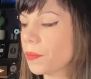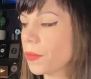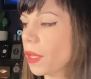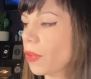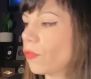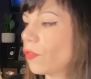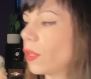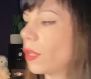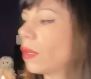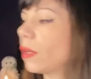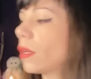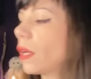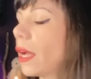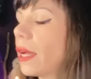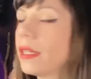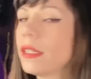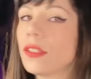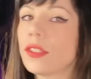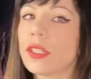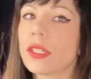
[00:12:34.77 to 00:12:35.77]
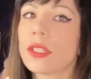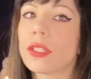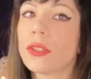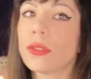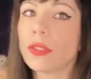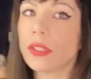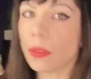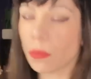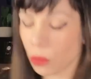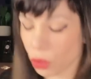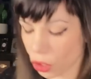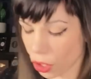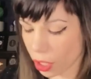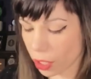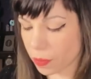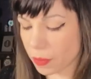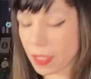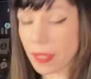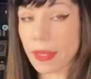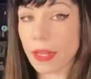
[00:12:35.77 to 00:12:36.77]
I feel guided to use some
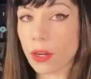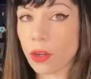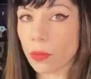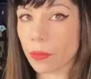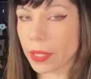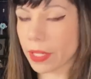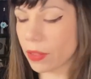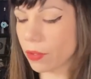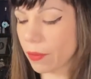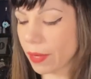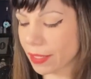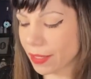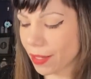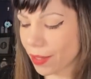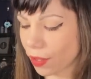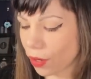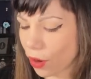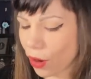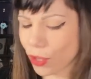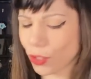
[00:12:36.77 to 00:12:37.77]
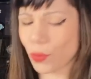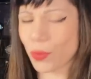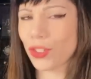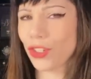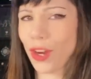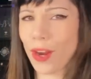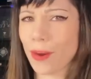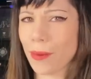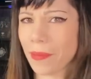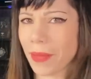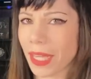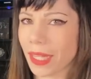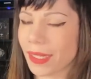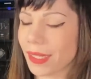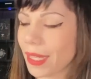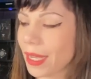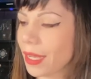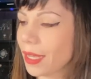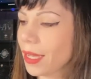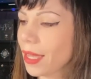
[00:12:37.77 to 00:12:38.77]
charms and then I'll read the rest of the cards, which are
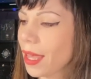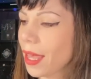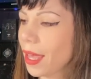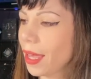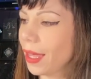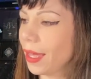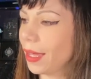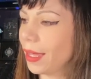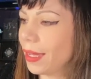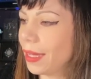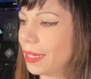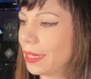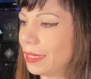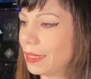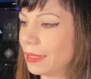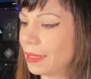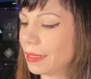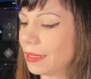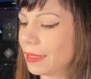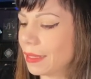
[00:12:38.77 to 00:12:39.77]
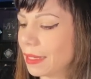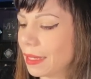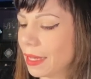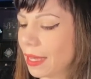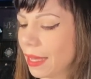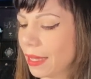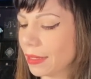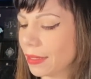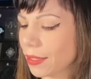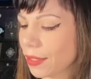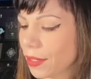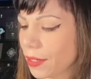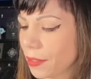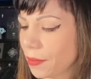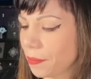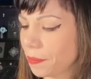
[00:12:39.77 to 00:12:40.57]
amazing. Uh, let's see, Cancer.